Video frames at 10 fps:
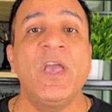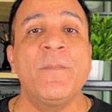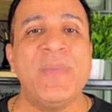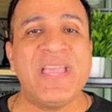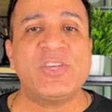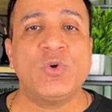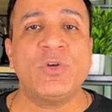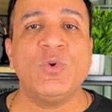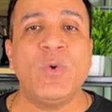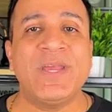make
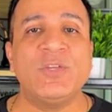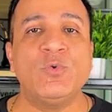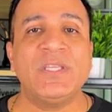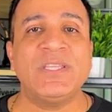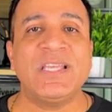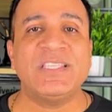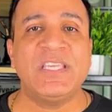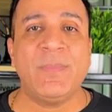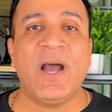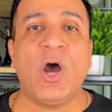sure you are using the
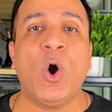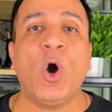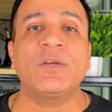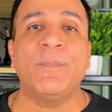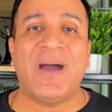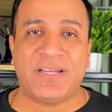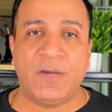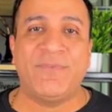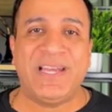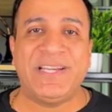schema or
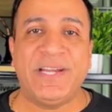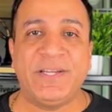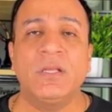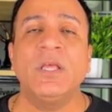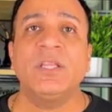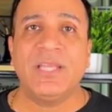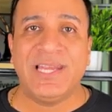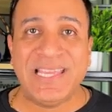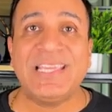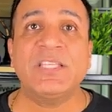markup validator. The
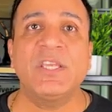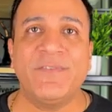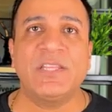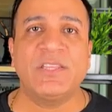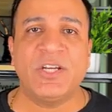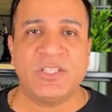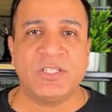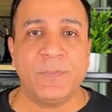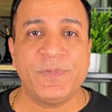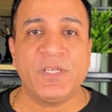link is given in the
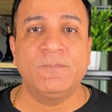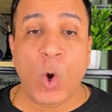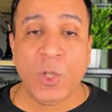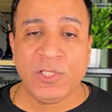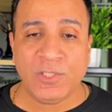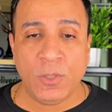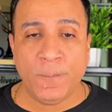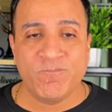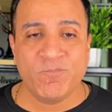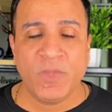description.
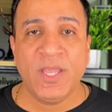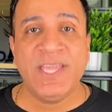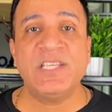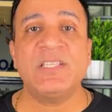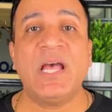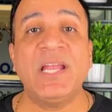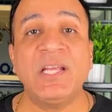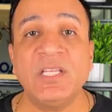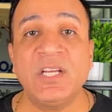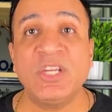Also, here is
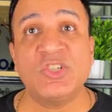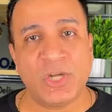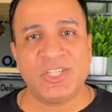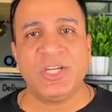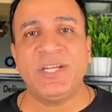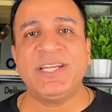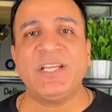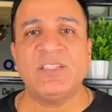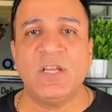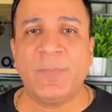another structured
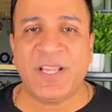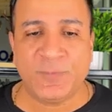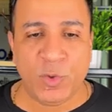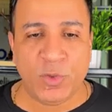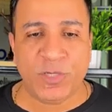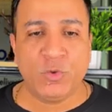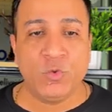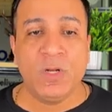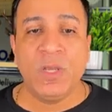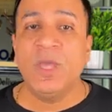data search explorer
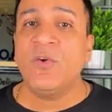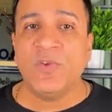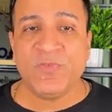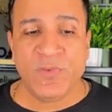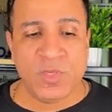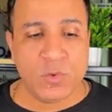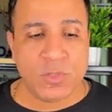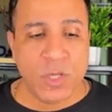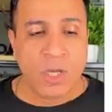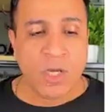tool which we use
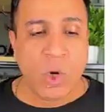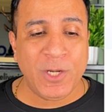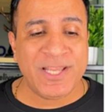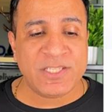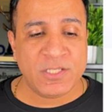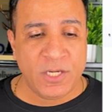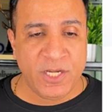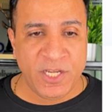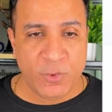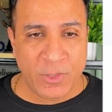called as
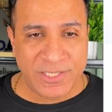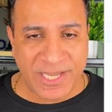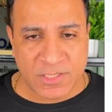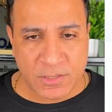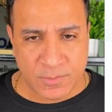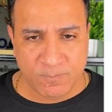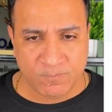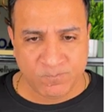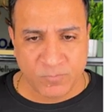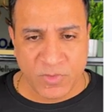neural text.
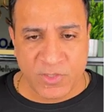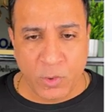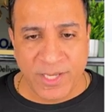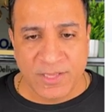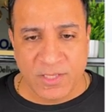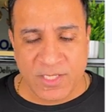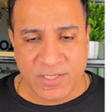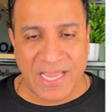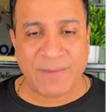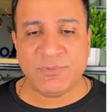So in this,
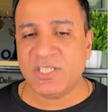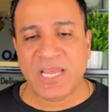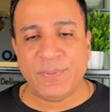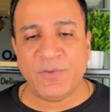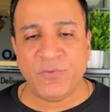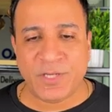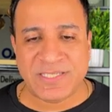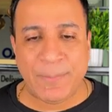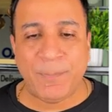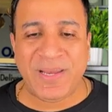I'm just typing, for
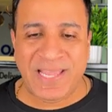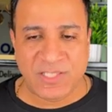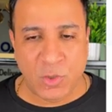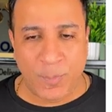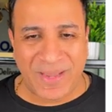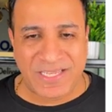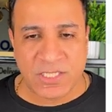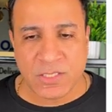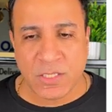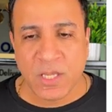example, SEO
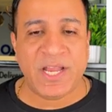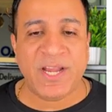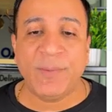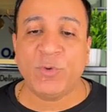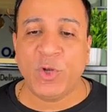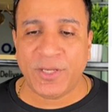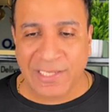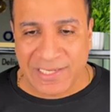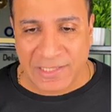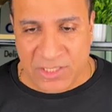packages, and I'm going to
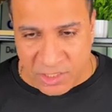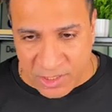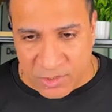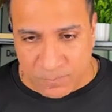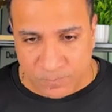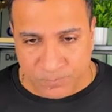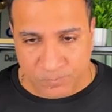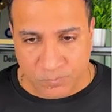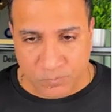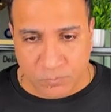click search.
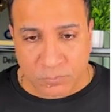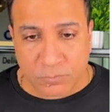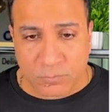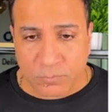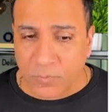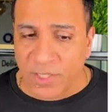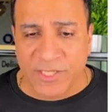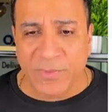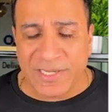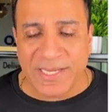
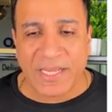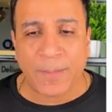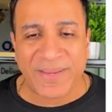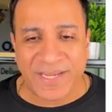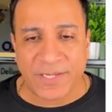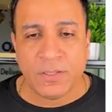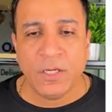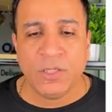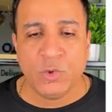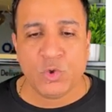It will take a minute
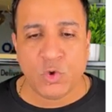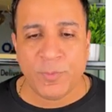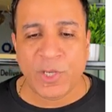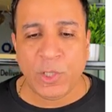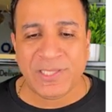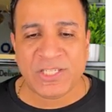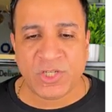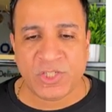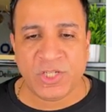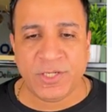to show me all the
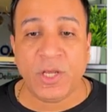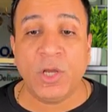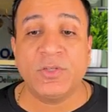structured